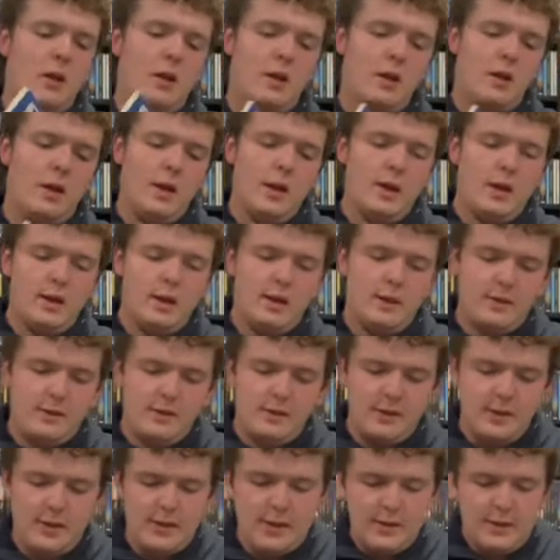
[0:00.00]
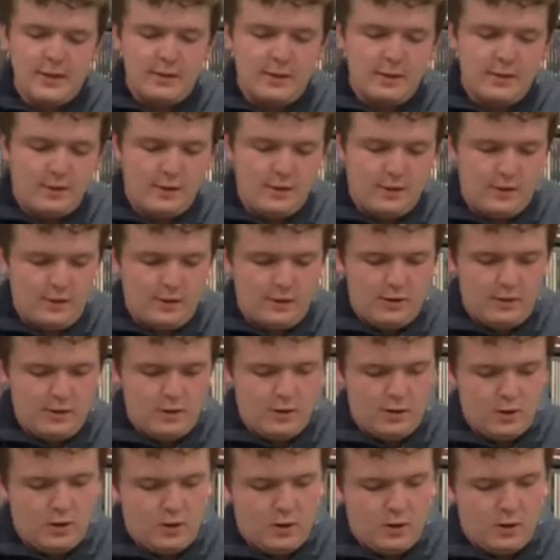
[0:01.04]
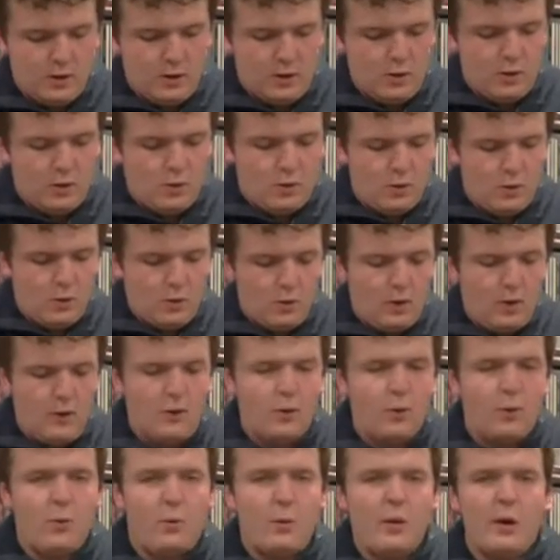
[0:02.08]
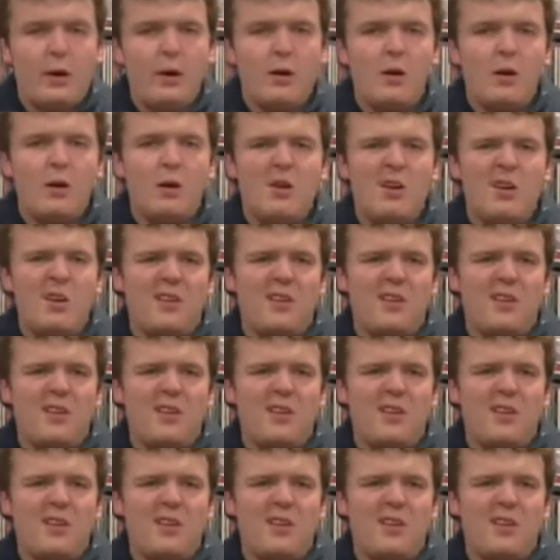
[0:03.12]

and it is one of the rare